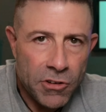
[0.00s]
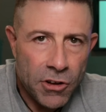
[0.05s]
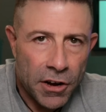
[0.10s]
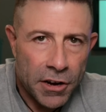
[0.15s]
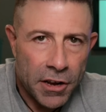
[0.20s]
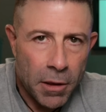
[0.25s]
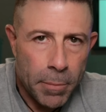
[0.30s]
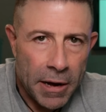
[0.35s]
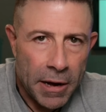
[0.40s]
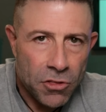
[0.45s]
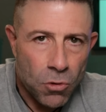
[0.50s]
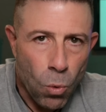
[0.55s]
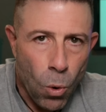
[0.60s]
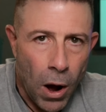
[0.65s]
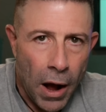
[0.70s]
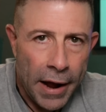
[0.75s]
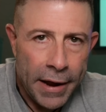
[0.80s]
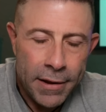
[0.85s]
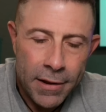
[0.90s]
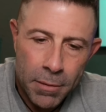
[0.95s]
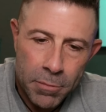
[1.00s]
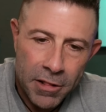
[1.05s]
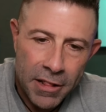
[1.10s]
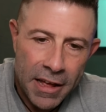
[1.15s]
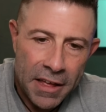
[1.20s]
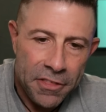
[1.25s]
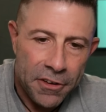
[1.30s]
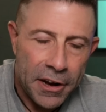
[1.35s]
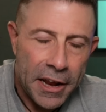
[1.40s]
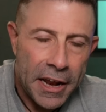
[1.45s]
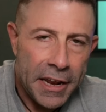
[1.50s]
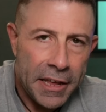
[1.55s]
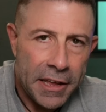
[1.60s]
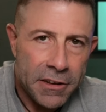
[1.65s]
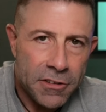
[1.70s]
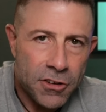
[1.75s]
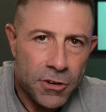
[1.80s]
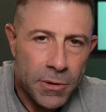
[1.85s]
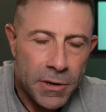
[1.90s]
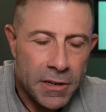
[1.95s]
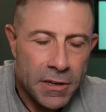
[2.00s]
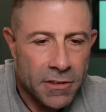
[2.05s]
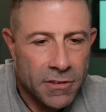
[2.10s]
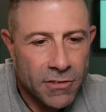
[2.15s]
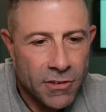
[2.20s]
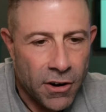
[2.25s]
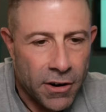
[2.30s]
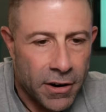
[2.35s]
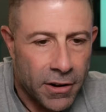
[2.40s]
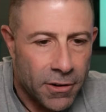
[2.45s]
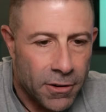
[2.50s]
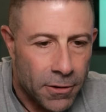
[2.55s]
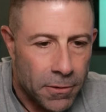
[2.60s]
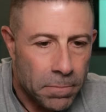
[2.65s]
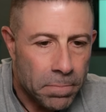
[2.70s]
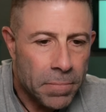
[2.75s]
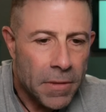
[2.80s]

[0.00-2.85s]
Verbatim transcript: talking about the why. I'm glad they're getting into it in this article.